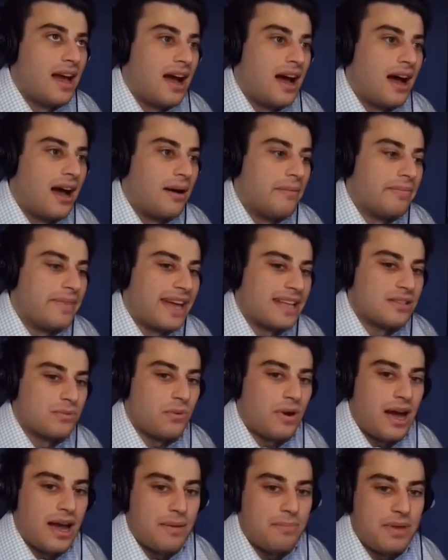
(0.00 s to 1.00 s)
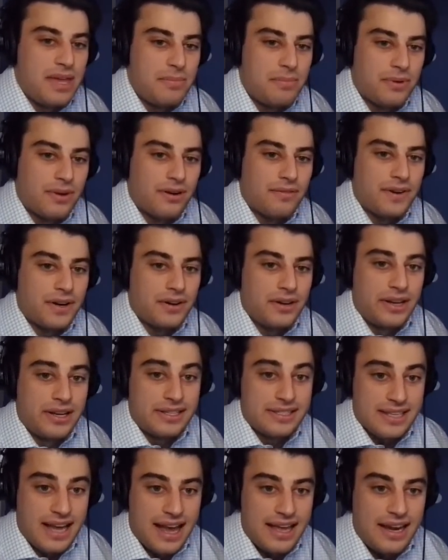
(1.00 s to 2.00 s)
That's why people are very
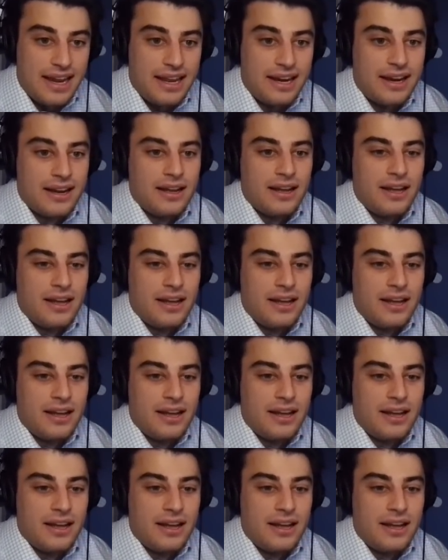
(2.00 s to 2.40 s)
excited